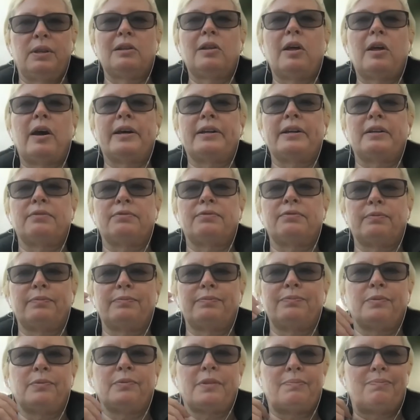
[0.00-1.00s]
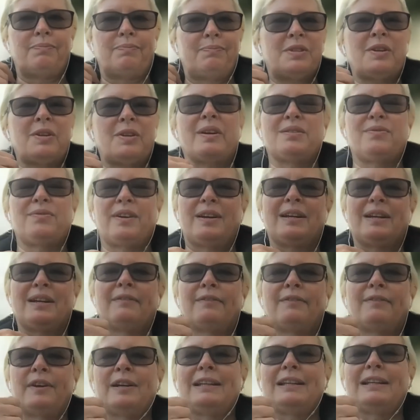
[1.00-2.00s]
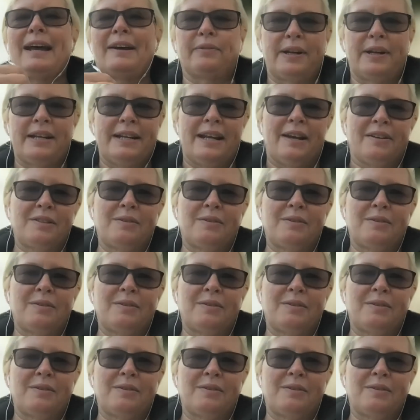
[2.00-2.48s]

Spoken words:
lot of Sorry, it's very, very loud right now.